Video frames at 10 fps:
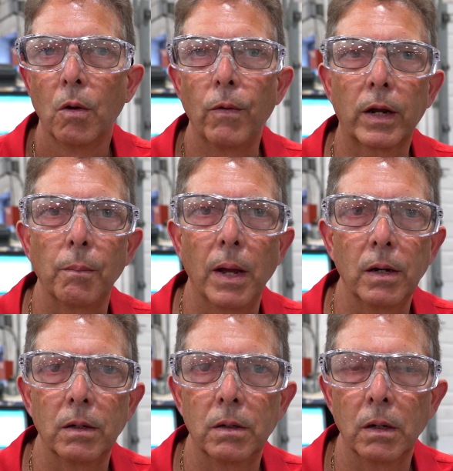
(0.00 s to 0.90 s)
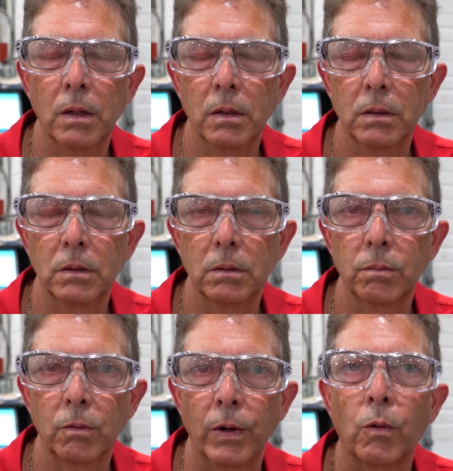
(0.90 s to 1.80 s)
recommended
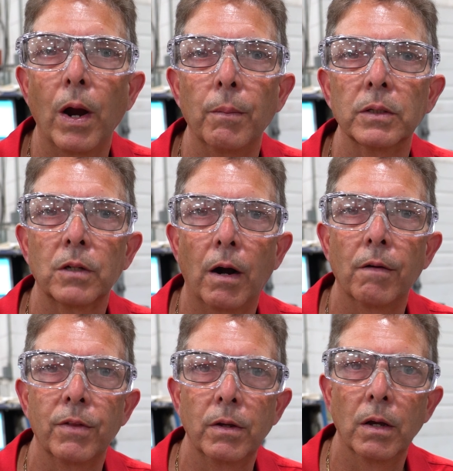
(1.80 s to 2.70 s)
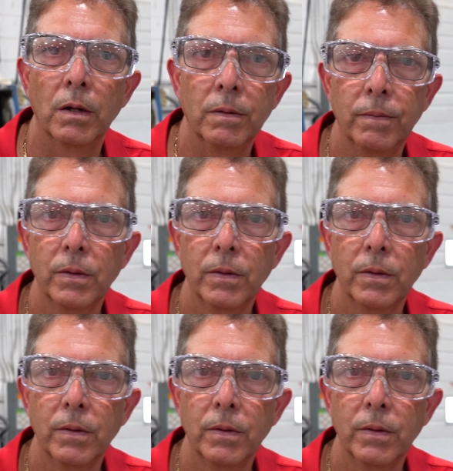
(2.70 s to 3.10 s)
requirements are of the